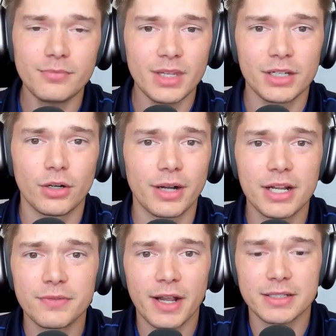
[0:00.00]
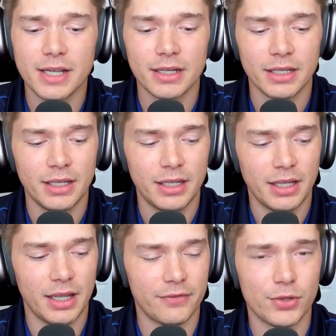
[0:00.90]
you're an HVAC tech,
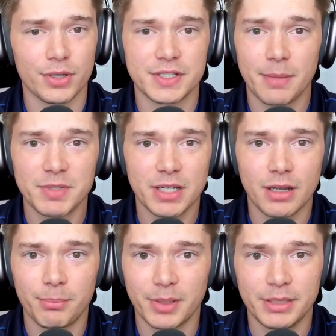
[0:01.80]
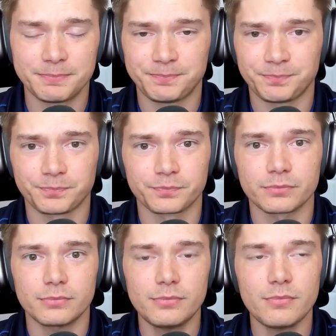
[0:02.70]
if you're a septic company,
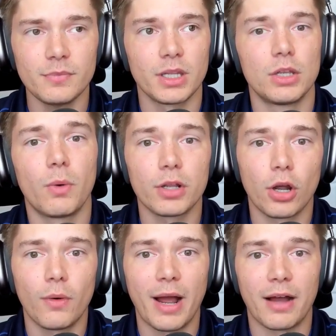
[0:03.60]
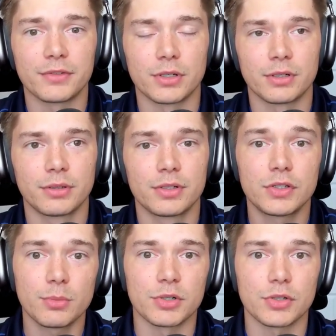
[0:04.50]
you want to go after
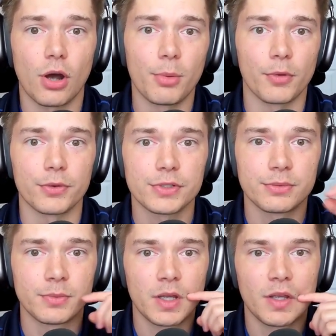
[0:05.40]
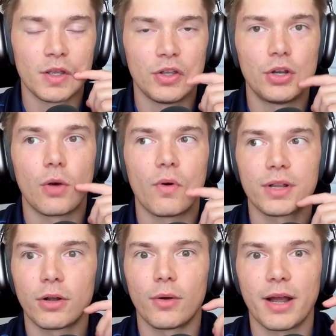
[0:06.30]
consumers, homeowners. You don't want to
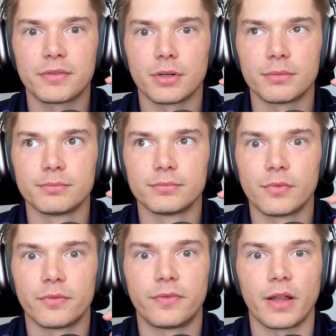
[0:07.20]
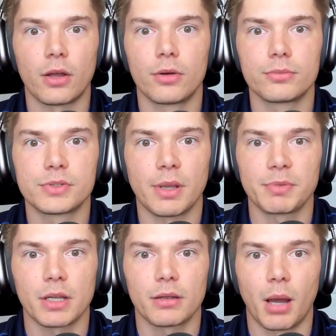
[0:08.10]
go after fellow
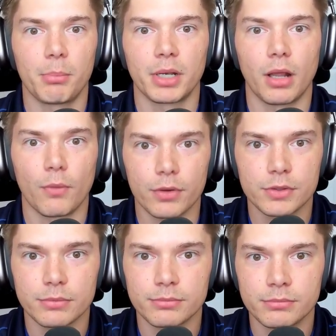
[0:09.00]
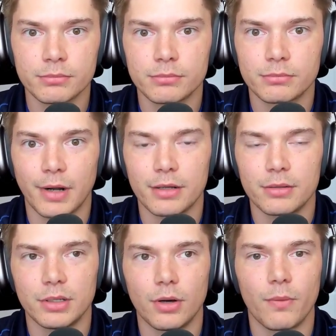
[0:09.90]
septic company owners, right?
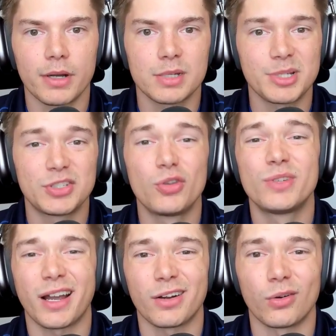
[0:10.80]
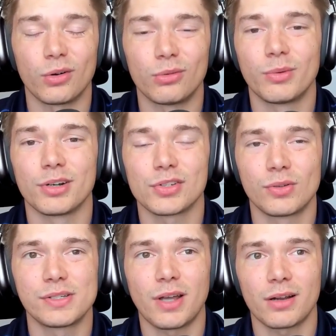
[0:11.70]
You don't want it to be too technical where it's only
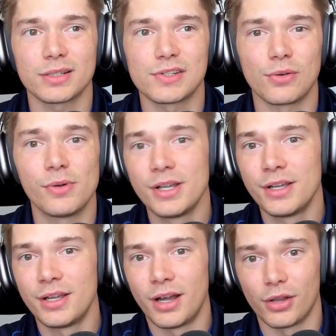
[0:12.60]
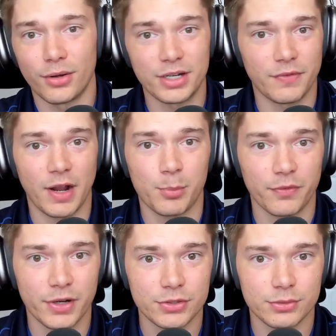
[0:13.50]
talking to other HVAC
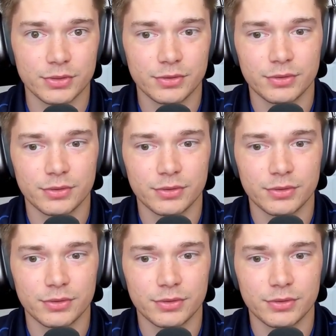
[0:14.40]
professionals.